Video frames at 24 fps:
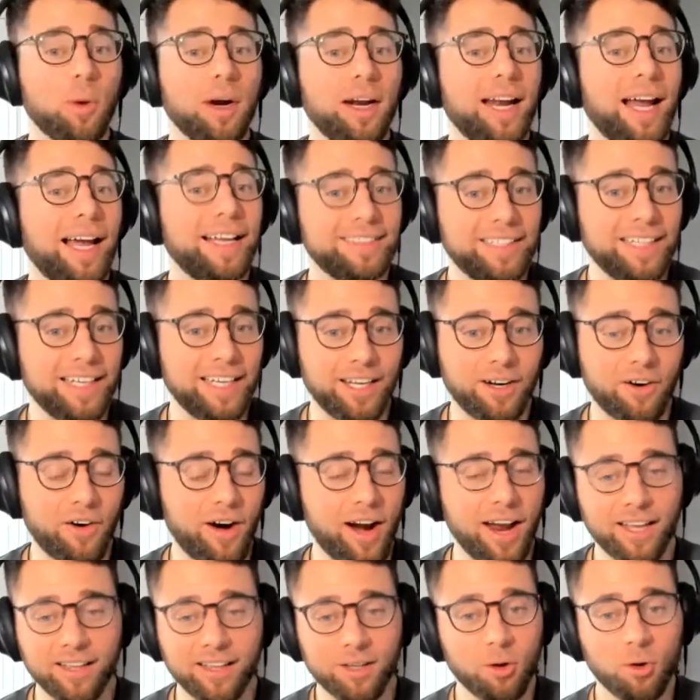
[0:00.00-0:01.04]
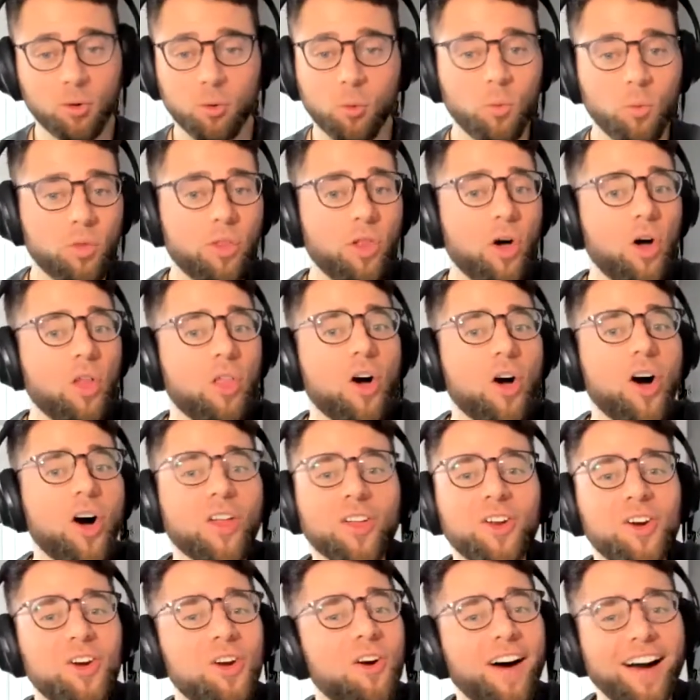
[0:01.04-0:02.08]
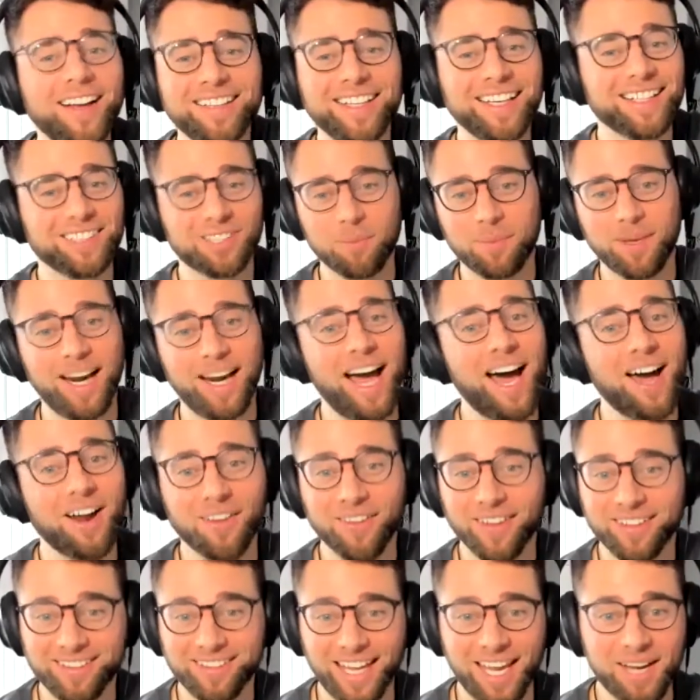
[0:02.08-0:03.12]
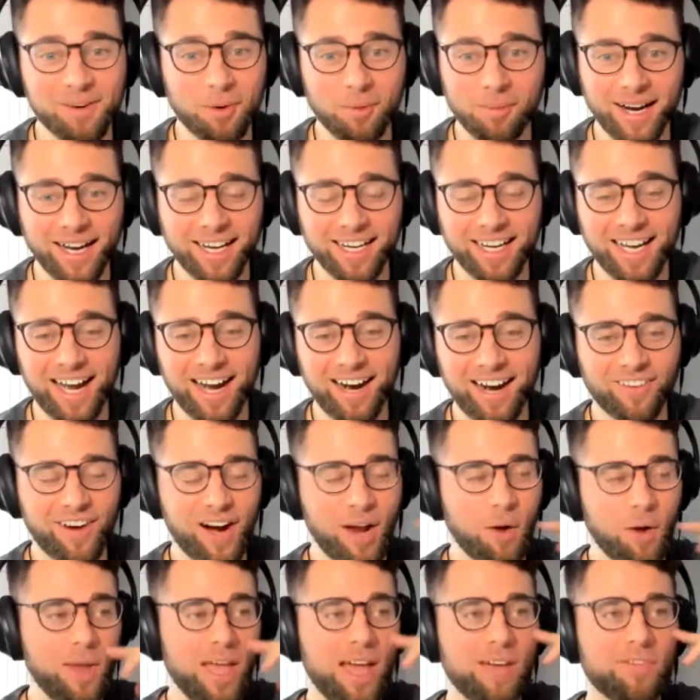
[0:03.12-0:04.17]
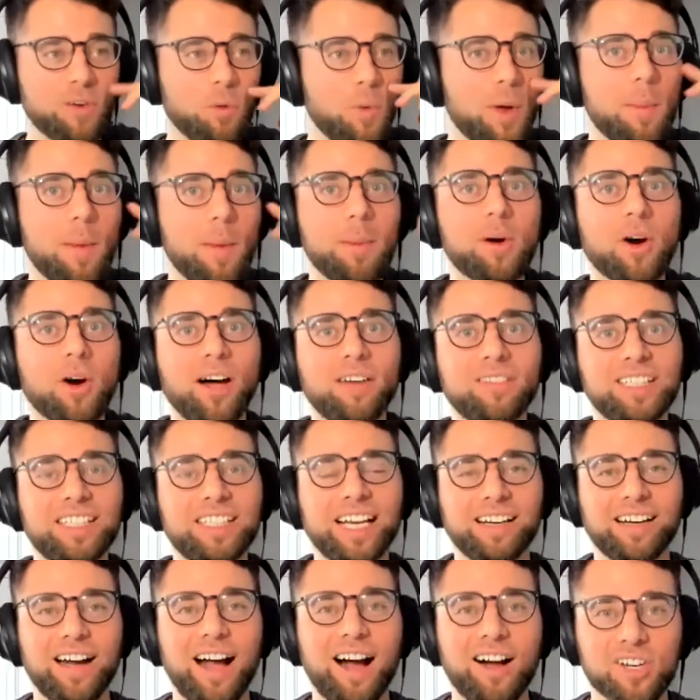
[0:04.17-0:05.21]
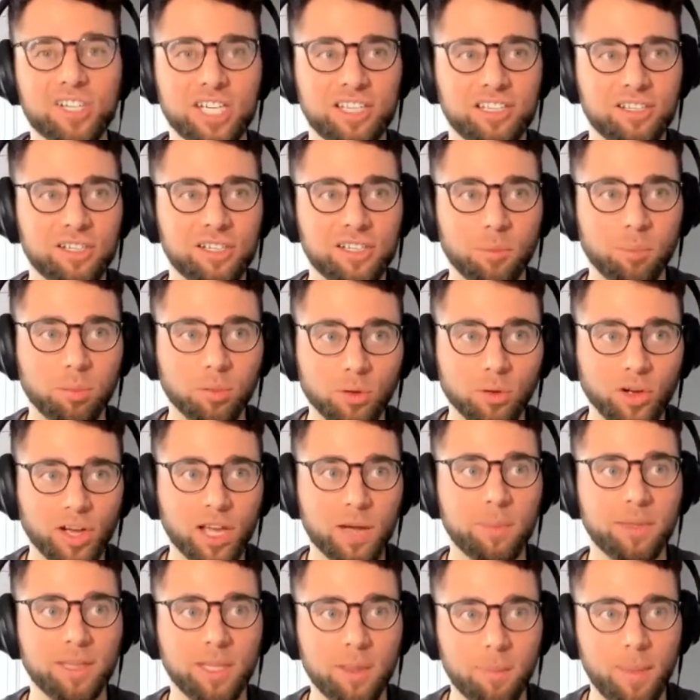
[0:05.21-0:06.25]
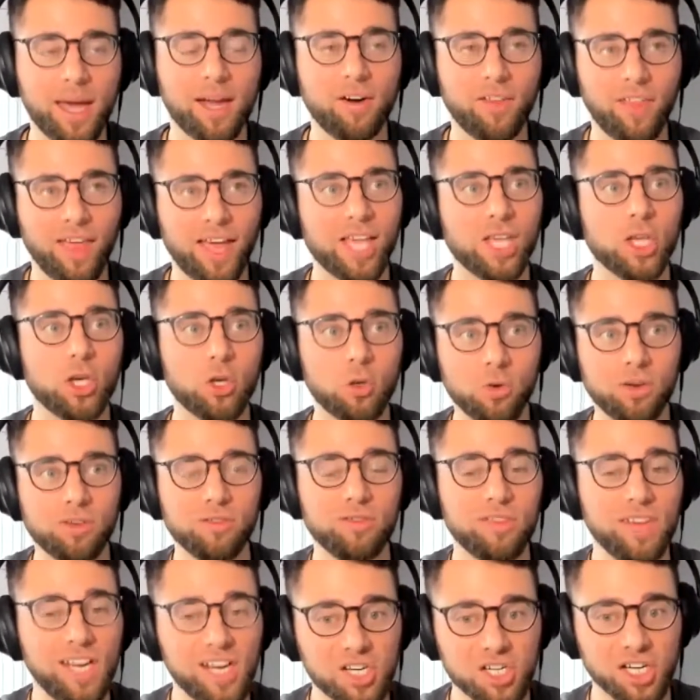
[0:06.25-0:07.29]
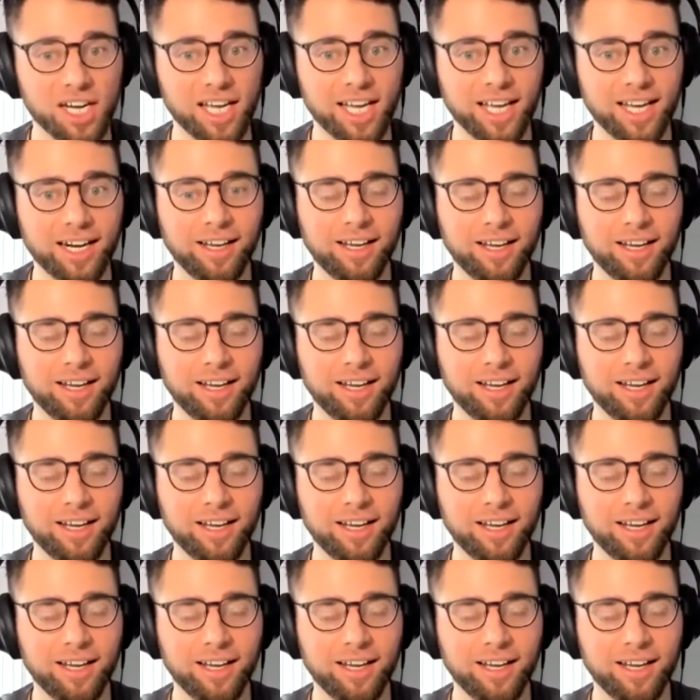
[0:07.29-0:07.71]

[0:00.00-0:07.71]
nineteen, right? Yeah. All the new ideas have been out on the table yeah. by now, yeah. right? We haven't, yeah. we maybe don't have the technology to deploy them in the manner that you envision it,